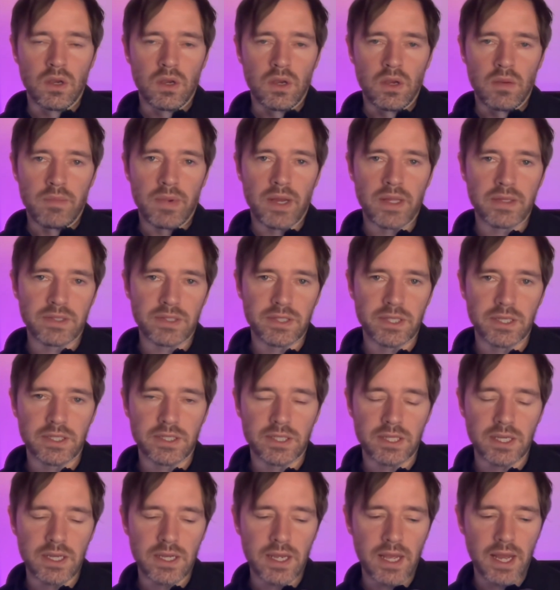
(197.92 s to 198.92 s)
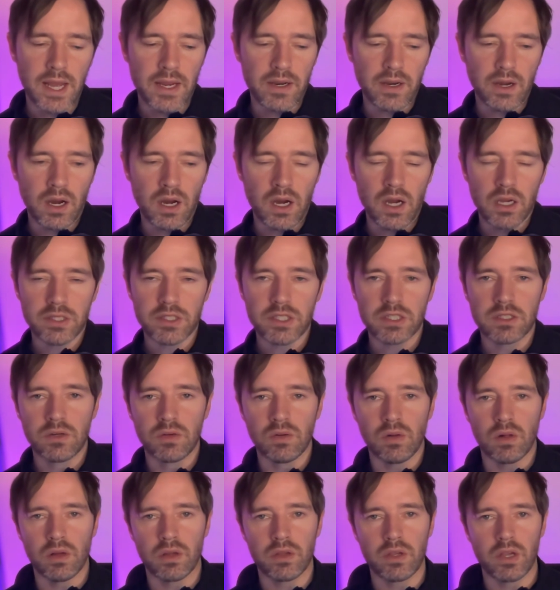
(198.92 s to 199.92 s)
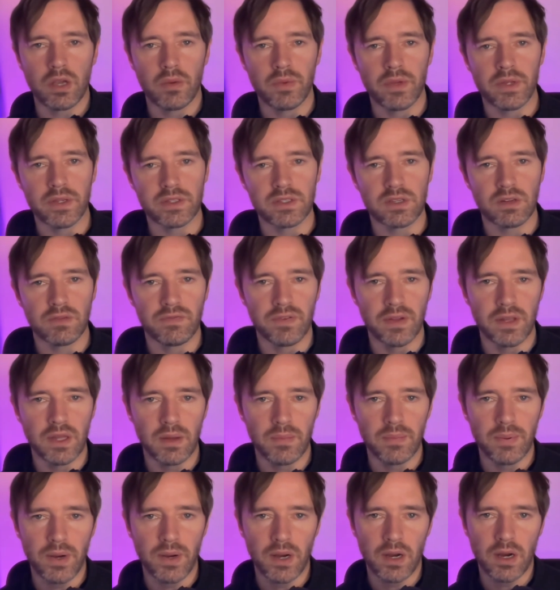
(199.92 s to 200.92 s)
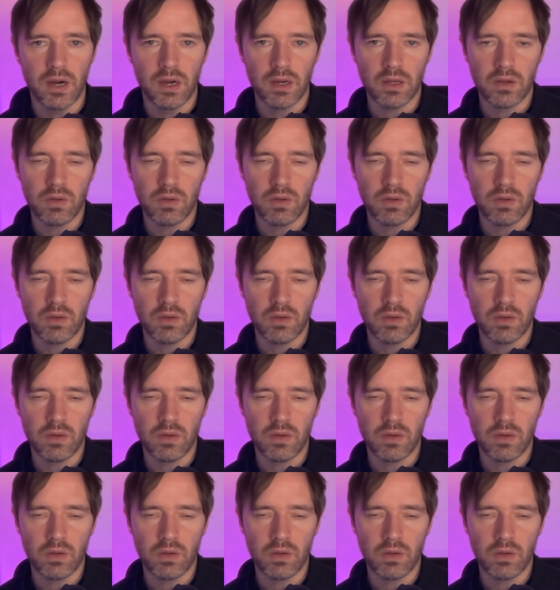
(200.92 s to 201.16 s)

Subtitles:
Man City and Arsenal are coming to Villa Park.